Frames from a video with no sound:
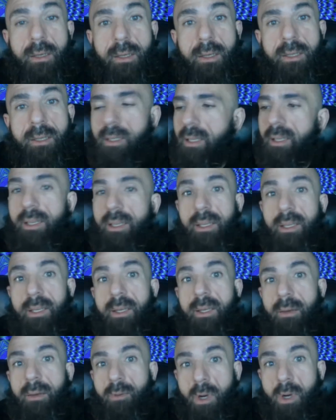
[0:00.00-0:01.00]
of
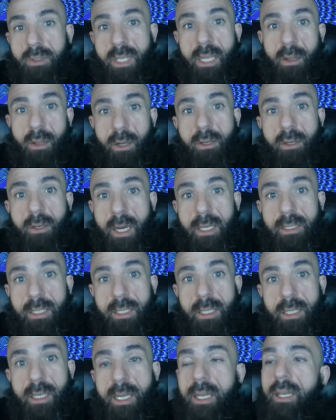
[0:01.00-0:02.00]
course, they look
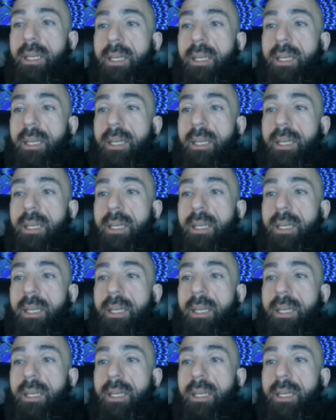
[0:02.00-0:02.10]
crazy.